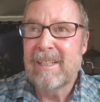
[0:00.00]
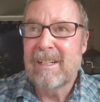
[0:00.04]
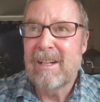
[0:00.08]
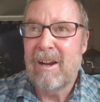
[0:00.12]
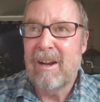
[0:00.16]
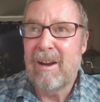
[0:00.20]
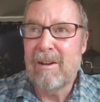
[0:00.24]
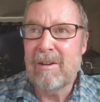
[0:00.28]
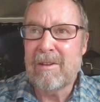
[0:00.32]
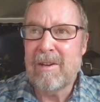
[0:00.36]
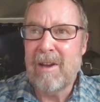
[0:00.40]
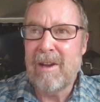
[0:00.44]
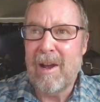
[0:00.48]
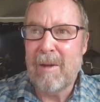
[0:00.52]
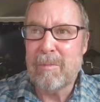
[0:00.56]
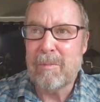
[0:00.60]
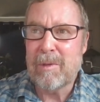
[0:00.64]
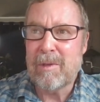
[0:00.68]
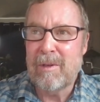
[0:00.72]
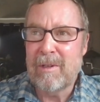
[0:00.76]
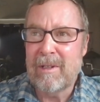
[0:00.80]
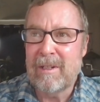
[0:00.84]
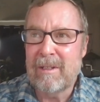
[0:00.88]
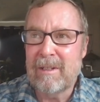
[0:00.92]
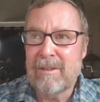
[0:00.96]
our
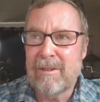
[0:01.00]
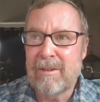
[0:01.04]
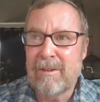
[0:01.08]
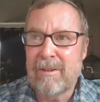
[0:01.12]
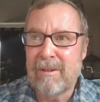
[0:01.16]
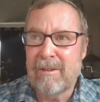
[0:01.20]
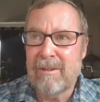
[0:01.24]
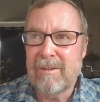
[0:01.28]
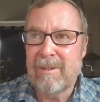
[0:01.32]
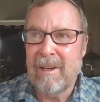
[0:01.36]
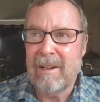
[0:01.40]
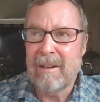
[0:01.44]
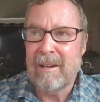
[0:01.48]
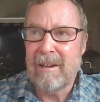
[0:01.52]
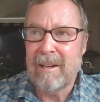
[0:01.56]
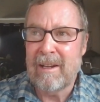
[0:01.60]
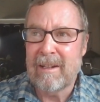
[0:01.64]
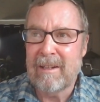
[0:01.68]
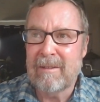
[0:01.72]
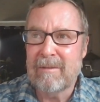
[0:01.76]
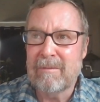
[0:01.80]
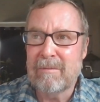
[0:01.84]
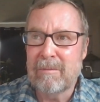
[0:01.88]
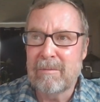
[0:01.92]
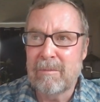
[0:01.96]
topsoil too is not
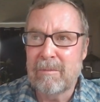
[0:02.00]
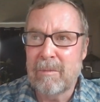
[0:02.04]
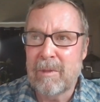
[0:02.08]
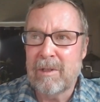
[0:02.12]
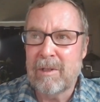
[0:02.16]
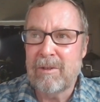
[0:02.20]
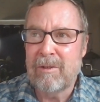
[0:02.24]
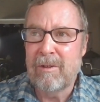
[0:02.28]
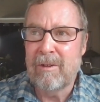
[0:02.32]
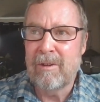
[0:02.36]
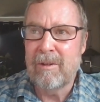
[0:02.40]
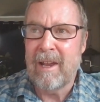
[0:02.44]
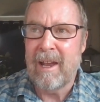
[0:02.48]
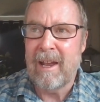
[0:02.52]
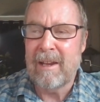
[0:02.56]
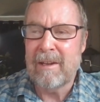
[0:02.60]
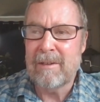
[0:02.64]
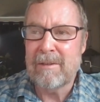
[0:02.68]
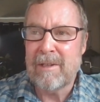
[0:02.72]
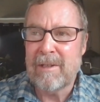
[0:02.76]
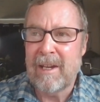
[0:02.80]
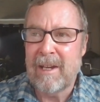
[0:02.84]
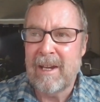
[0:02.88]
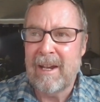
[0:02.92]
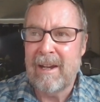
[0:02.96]
like what you
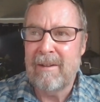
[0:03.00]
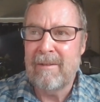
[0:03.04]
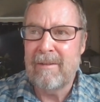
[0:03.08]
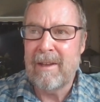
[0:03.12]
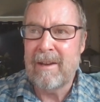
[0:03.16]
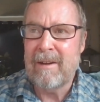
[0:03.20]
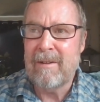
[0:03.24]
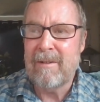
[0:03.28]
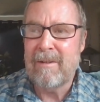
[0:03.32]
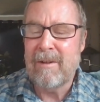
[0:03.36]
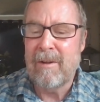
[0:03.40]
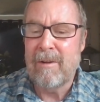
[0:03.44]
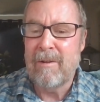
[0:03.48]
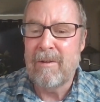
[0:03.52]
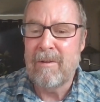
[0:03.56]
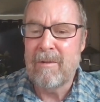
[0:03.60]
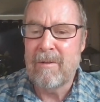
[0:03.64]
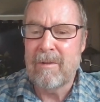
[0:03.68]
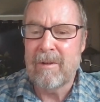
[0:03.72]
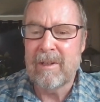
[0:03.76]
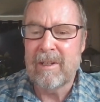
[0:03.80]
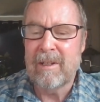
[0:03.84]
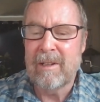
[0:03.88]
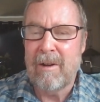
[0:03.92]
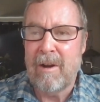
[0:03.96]
guys have. I don't
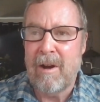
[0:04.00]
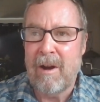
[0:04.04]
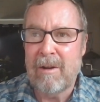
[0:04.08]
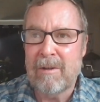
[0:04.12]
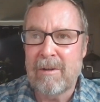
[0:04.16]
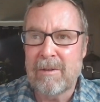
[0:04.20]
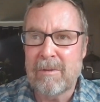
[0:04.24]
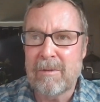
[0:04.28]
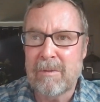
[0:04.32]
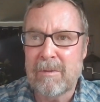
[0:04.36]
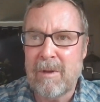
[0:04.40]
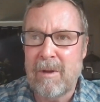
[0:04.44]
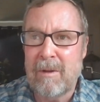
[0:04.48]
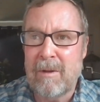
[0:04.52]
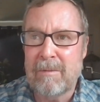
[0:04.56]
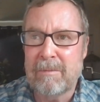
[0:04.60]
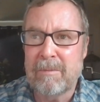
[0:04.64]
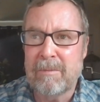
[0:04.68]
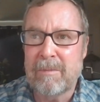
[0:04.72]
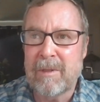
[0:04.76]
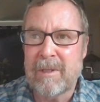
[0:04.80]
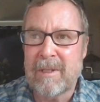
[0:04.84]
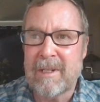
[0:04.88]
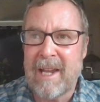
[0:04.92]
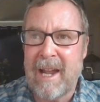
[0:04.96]
know. You know, ours was all
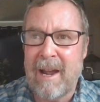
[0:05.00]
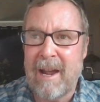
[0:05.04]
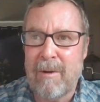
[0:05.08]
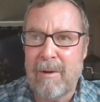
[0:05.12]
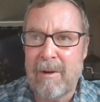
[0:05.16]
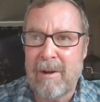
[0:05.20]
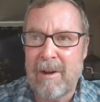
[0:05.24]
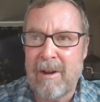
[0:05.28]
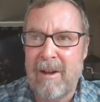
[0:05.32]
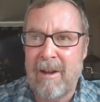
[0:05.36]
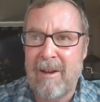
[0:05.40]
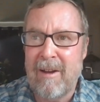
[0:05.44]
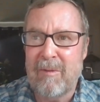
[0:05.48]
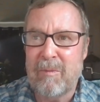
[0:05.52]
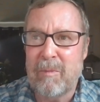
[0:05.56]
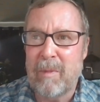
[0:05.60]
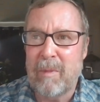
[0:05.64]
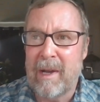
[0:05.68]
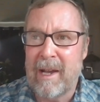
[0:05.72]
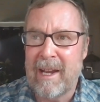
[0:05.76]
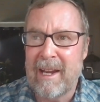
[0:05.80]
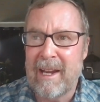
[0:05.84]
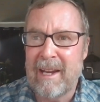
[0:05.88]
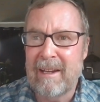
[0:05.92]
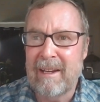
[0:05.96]
scoured off
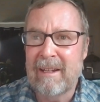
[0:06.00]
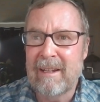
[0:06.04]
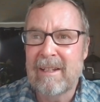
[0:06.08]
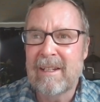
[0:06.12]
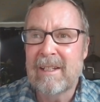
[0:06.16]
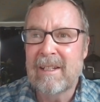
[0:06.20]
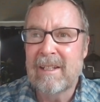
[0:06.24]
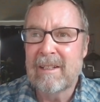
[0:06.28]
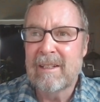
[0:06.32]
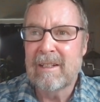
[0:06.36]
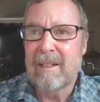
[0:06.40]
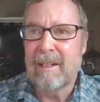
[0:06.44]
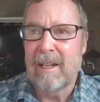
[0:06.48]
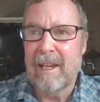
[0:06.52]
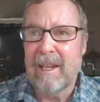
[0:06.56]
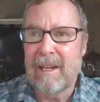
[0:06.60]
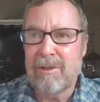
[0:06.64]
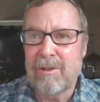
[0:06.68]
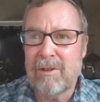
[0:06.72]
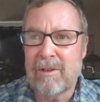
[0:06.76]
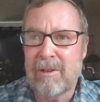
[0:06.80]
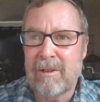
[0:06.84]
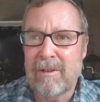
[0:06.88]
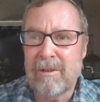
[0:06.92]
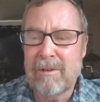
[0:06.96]
by
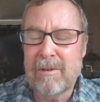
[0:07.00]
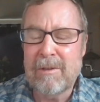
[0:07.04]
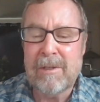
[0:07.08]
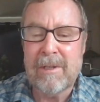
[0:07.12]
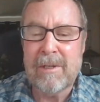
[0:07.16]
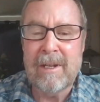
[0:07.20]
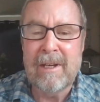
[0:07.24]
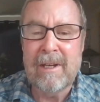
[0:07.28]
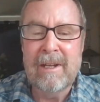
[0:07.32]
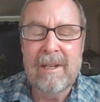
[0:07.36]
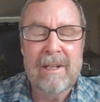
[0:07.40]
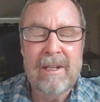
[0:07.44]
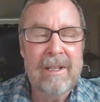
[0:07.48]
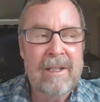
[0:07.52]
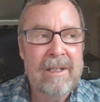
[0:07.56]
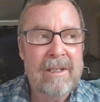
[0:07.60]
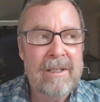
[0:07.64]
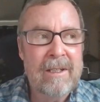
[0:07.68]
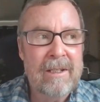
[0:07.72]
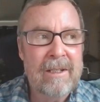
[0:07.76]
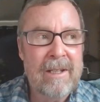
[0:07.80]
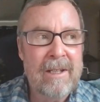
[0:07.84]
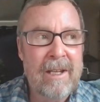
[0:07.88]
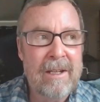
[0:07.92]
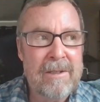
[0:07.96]
glaciers, and
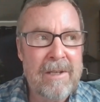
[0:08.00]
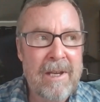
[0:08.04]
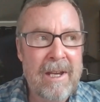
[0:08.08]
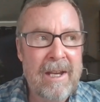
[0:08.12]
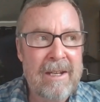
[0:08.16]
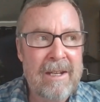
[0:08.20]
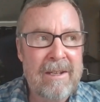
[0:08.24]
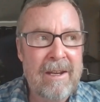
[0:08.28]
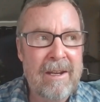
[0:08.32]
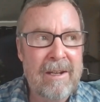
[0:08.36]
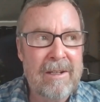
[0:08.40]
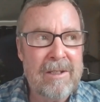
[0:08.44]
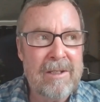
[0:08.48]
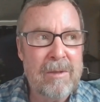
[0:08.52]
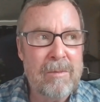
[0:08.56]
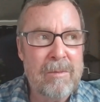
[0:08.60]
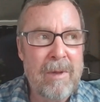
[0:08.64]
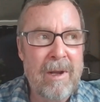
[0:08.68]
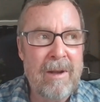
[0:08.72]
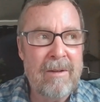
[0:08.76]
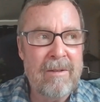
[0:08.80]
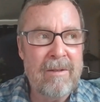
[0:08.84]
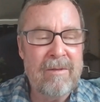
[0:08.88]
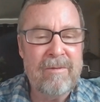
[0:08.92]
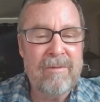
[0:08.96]
they say it takes
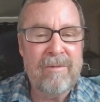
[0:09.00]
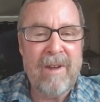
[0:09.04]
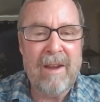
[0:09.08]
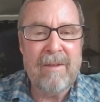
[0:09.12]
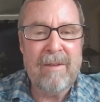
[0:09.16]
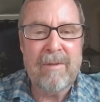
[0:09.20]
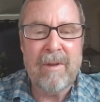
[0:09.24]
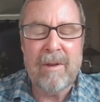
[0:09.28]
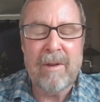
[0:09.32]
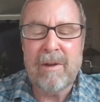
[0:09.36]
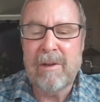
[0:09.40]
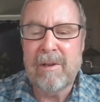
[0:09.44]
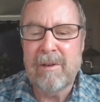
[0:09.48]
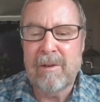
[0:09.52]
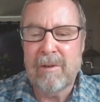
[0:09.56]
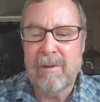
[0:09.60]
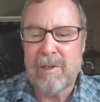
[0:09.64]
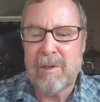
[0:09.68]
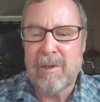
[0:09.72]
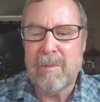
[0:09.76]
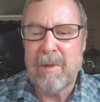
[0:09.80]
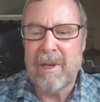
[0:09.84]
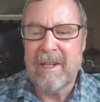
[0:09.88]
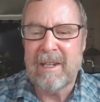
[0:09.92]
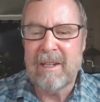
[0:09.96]
about 500
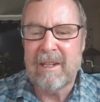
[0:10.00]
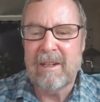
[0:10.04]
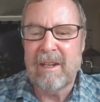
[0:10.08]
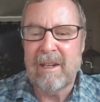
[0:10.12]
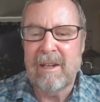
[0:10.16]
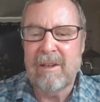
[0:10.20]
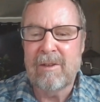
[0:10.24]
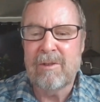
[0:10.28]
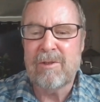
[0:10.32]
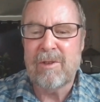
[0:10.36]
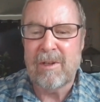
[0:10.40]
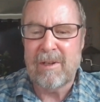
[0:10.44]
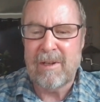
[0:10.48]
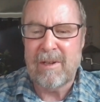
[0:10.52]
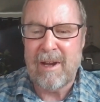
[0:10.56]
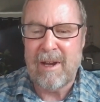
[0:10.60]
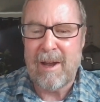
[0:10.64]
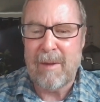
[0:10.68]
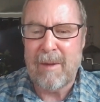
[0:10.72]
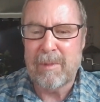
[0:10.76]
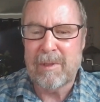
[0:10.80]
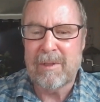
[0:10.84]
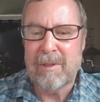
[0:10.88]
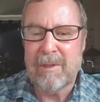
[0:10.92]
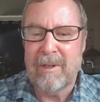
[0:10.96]
years to make an inch of
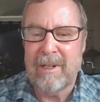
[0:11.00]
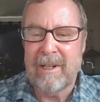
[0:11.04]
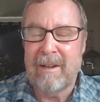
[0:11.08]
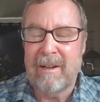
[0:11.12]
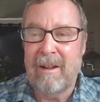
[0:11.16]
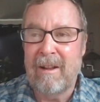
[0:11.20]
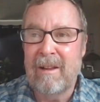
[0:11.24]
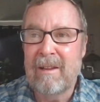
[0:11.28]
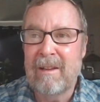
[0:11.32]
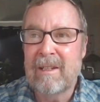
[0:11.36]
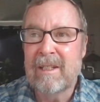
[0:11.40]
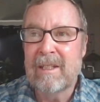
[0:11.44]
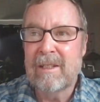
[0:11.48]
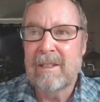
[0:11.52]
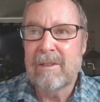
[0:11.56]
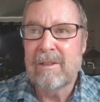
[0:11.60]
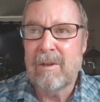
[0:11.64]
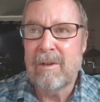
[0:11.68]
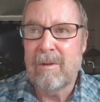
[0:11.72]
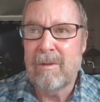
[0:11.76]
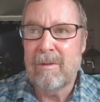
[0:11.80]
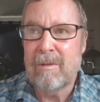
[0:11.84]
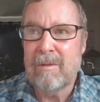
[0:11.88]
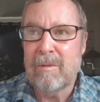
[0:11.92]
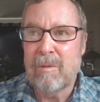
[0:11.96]
topsoil.
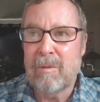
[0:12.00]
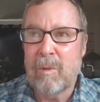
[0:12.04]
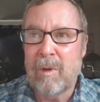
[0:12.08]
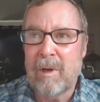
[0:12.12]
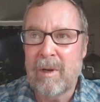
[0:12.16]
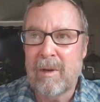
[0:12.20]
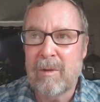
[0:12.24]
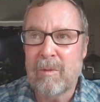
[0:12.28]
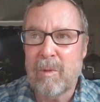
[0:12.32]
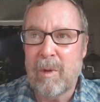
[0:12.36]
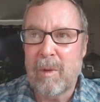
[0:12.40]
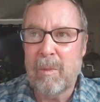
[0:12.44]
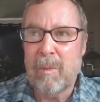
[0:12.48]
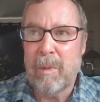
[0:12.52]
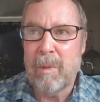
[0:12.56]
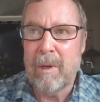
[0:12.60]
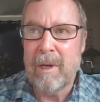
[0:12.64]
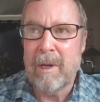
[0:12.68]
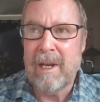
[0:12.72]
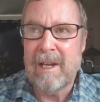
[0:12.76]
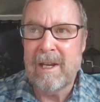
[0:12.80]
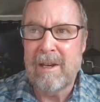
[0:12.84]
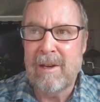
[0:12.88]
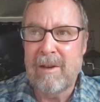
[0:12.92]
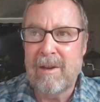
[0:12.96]
So we're
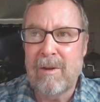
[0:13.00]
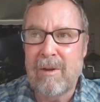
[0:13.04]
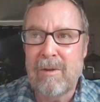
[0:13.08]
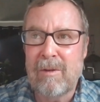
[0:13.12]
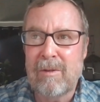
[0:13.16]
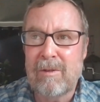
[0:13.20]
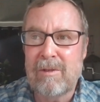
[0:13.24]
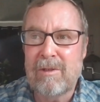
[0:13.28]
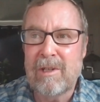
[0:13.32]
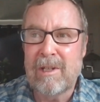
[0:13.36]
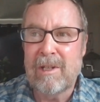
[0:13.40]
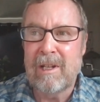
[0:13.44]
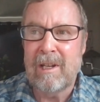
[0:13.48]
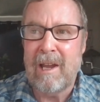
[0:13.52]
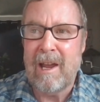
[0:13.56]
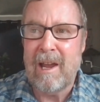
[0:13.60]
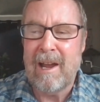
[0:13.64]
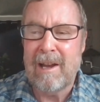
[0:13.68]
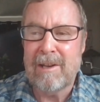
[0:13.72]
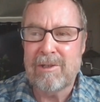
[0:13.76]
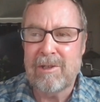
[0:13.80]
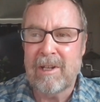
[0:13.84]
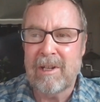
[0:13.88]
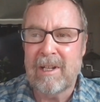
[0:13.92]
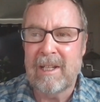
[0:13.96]
pretty new
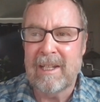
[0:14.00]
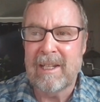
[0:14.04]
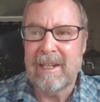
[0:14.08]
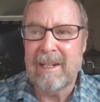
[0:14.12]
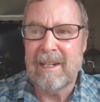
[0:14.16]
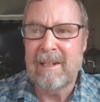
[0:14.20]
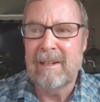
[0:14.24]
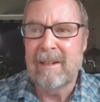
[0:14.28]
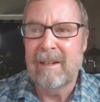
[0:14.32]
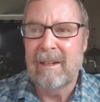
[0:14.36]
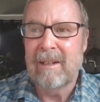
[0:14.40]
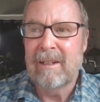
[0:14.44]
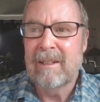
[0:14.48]
geologically.